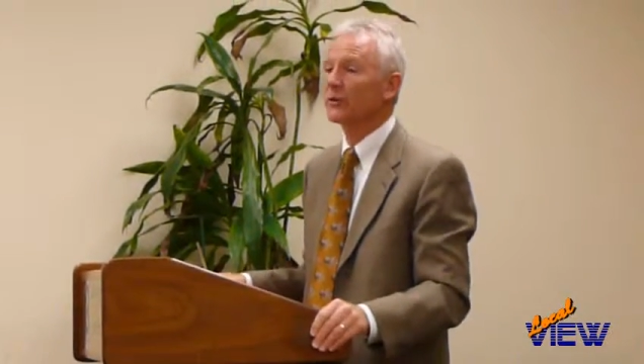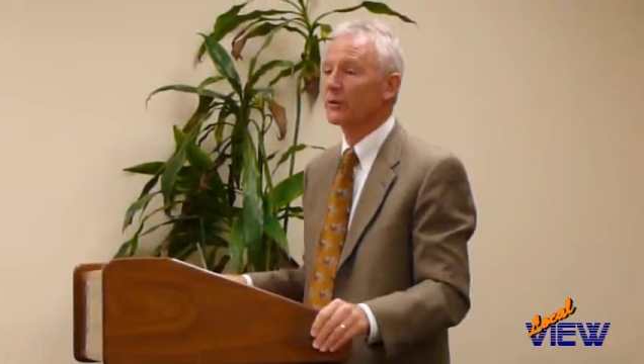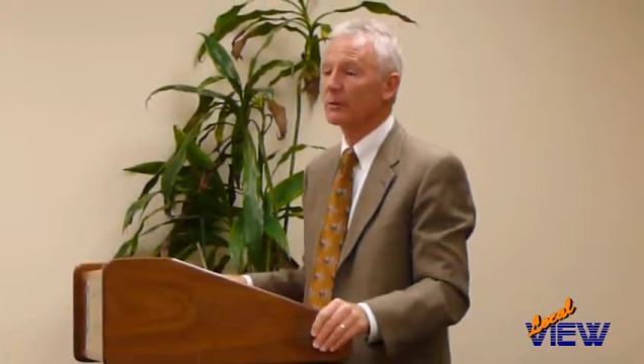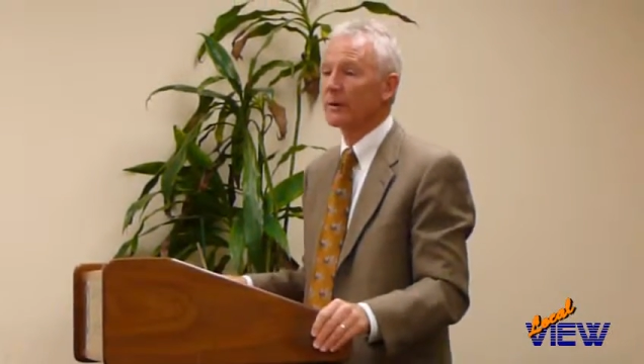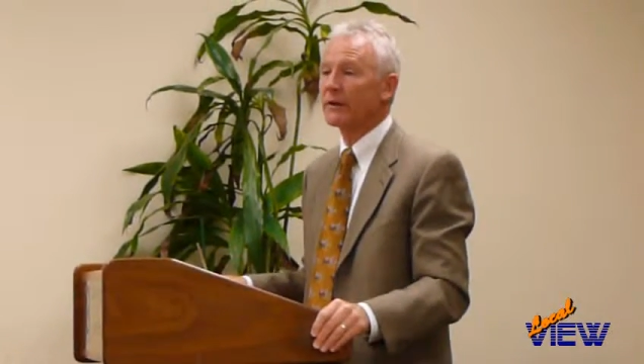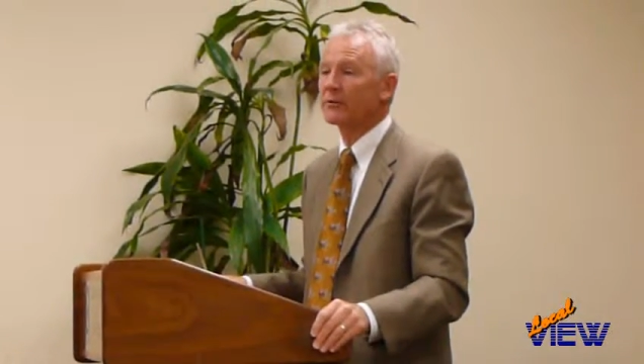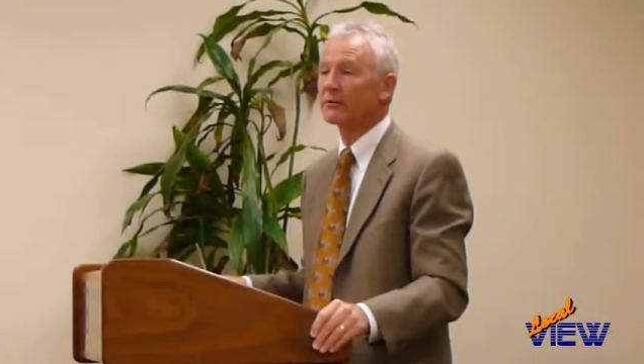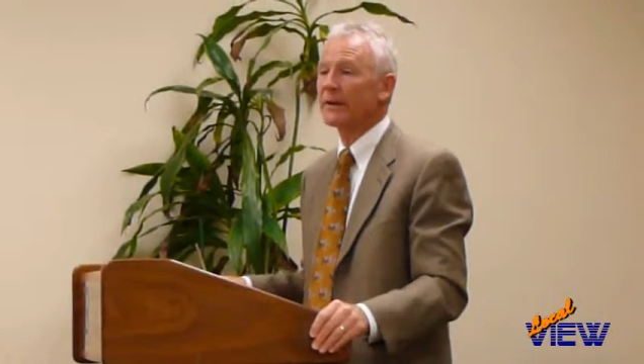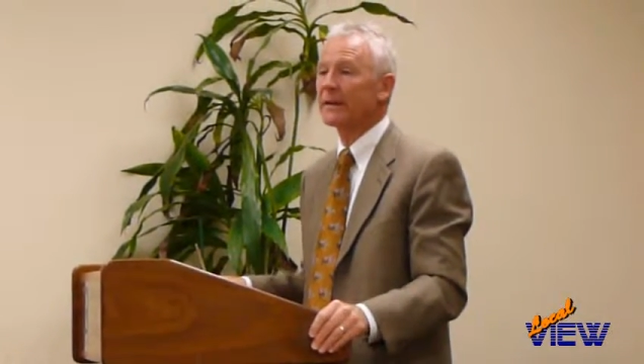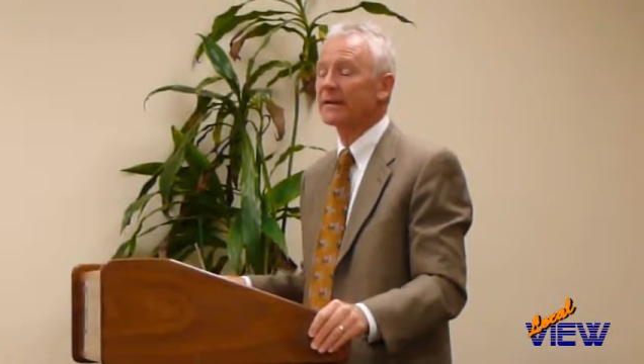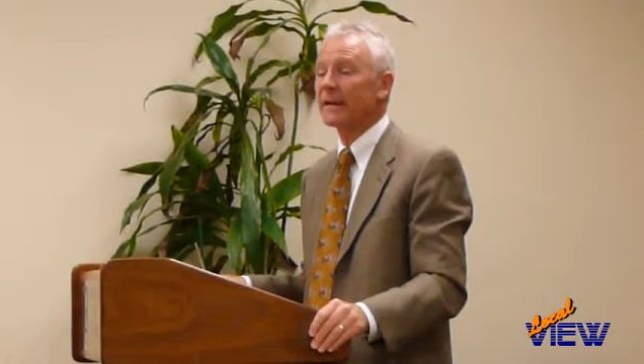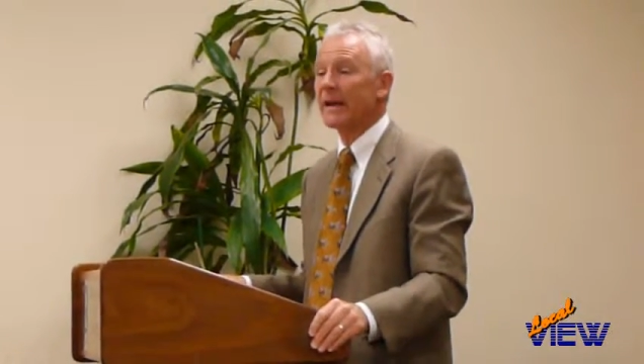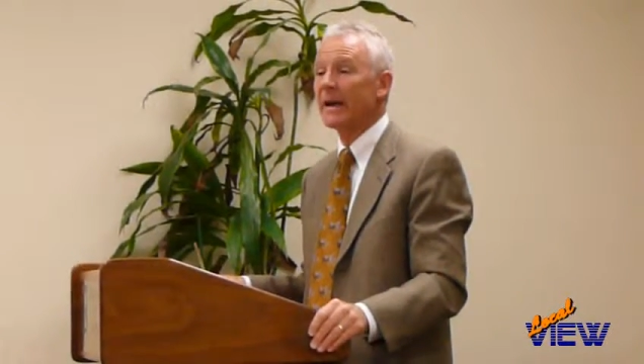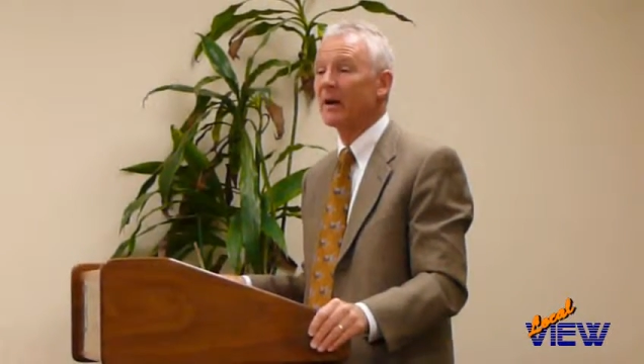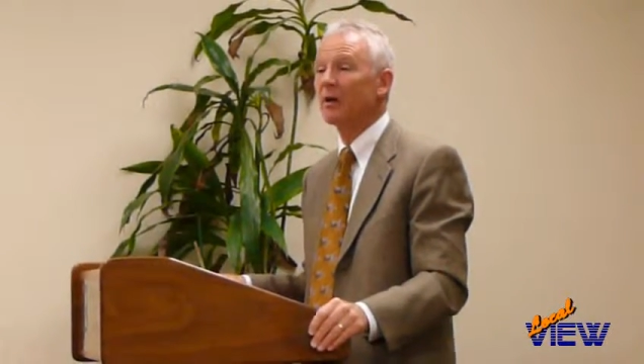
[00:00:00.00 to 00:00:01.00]
over at the
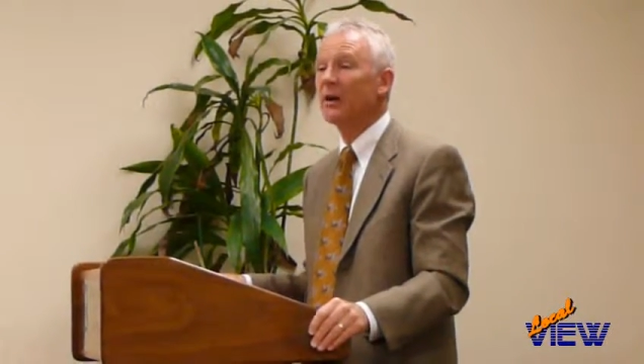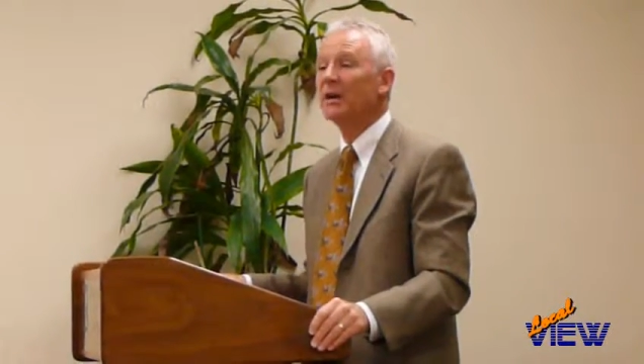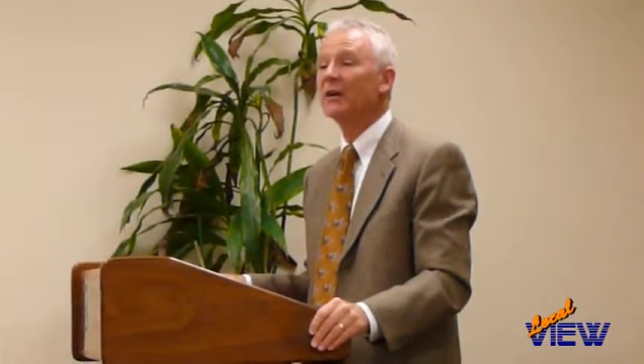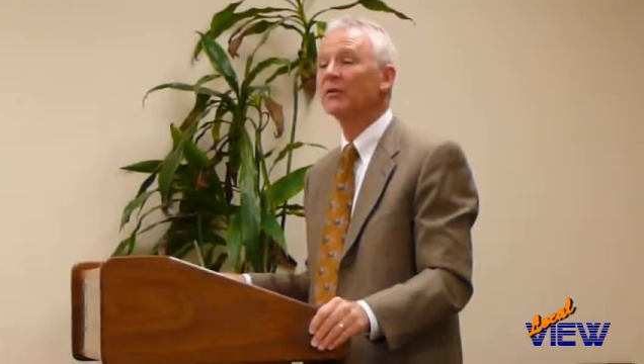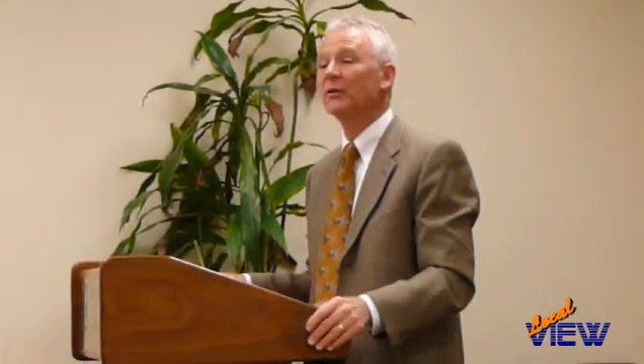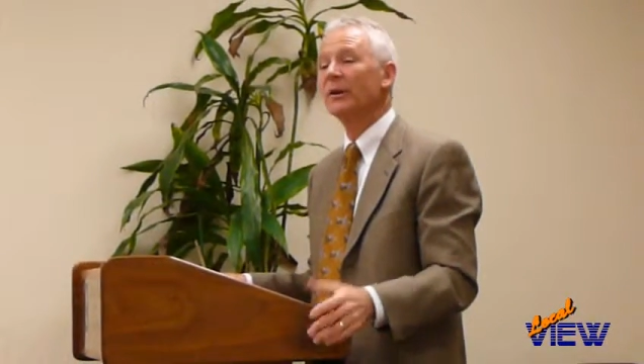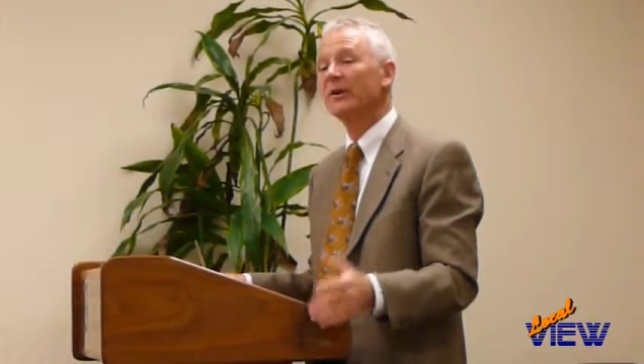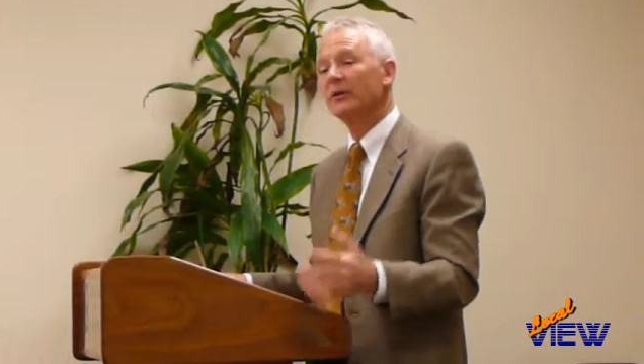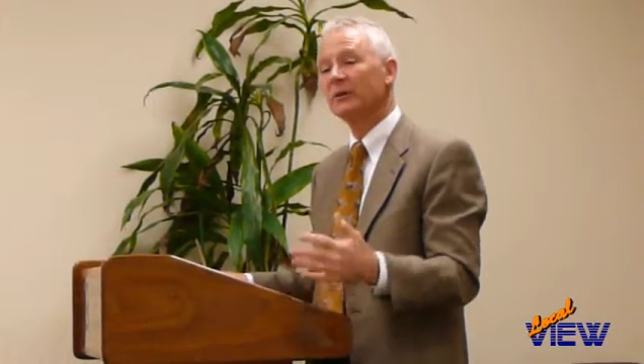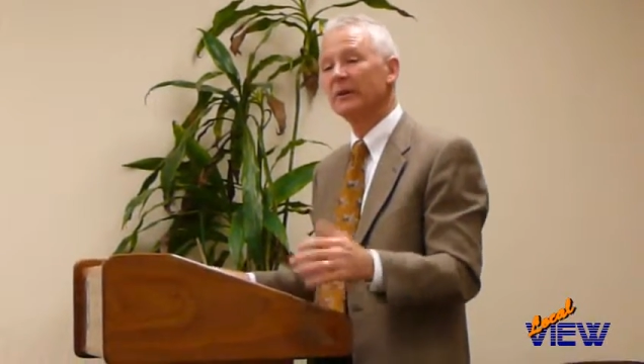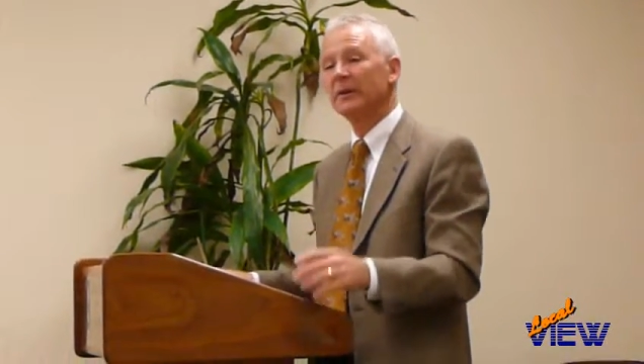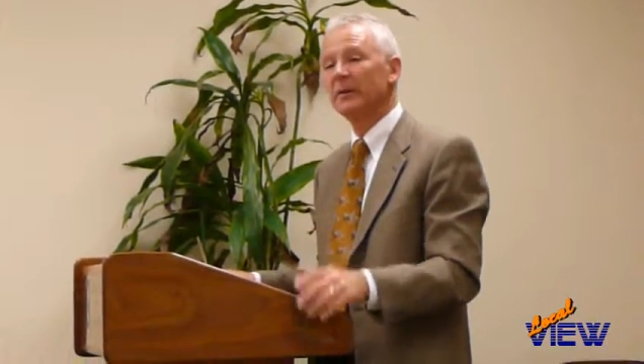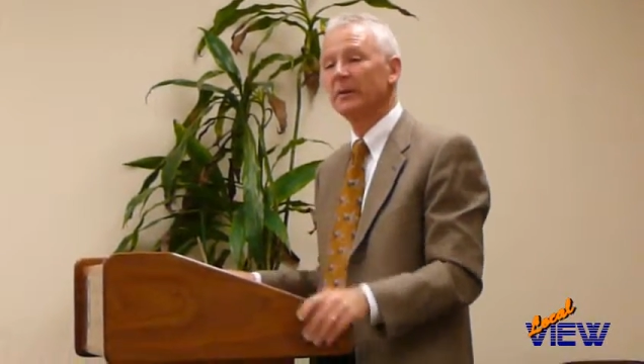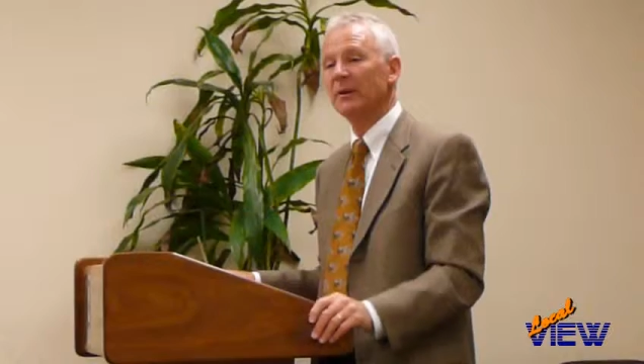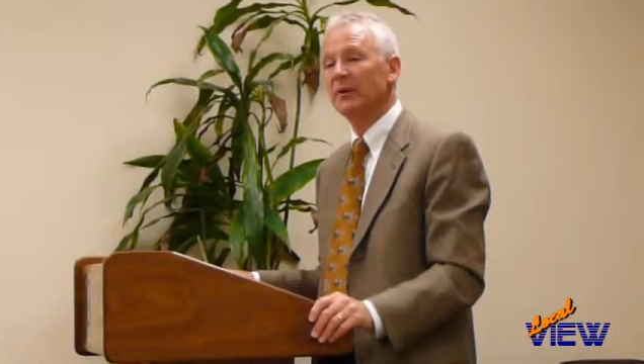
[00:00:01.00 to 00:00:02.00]
racetrack now, so he's
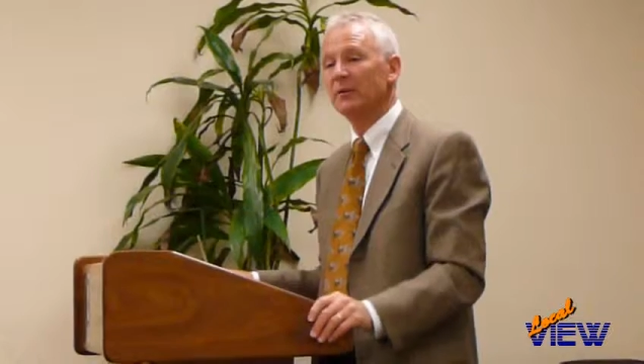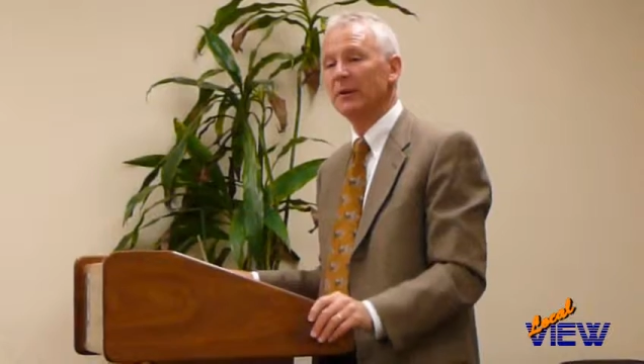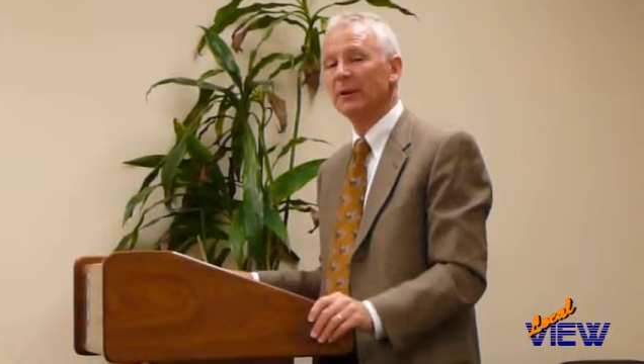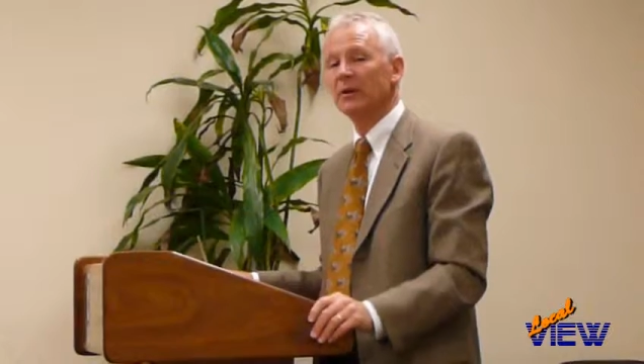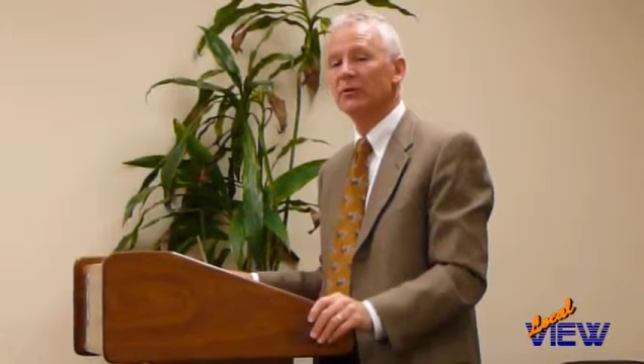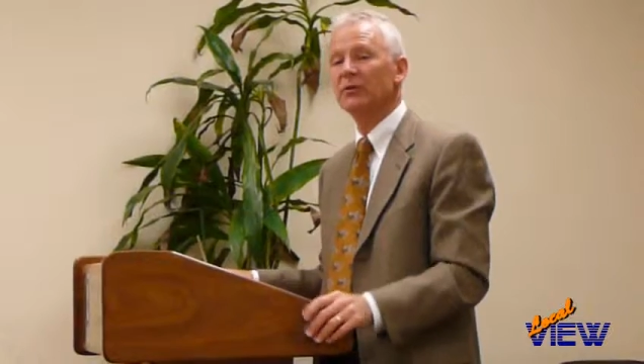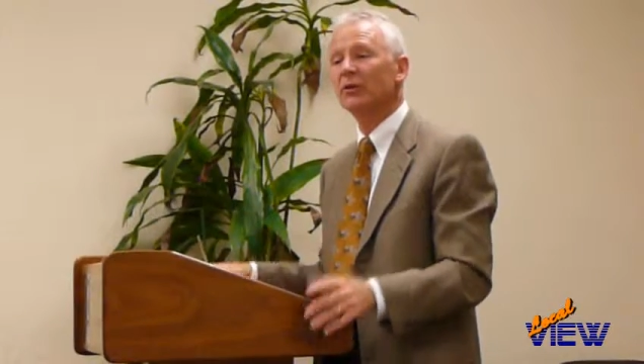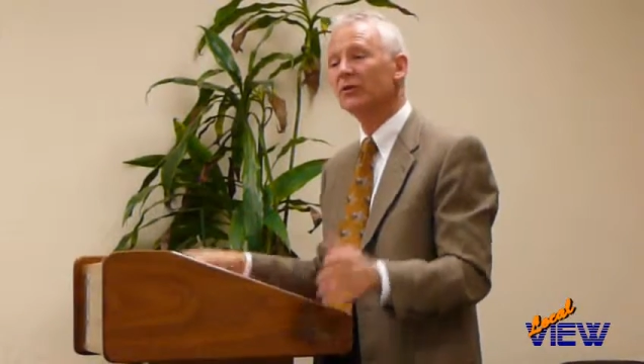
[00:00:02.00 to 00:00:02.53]
agreed to be a speaker.